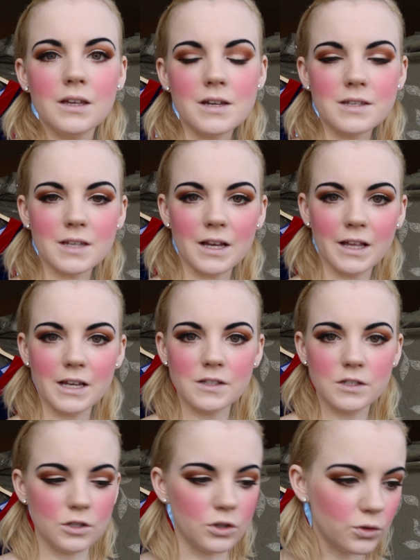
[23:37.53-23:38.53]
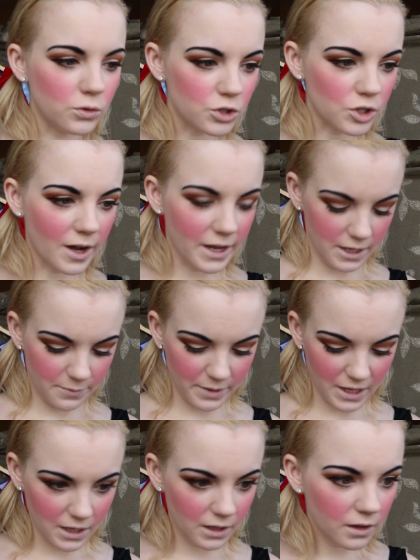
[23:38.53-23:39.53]
is I like to try and
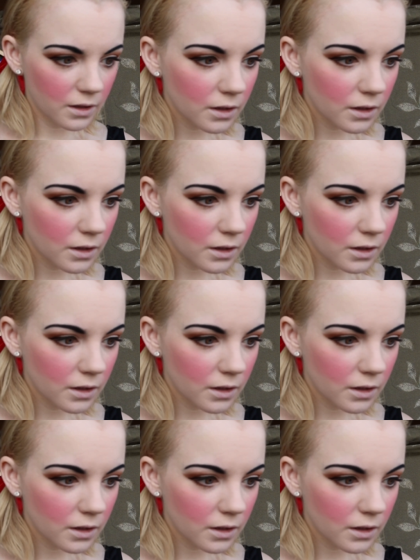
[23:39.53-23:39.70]
make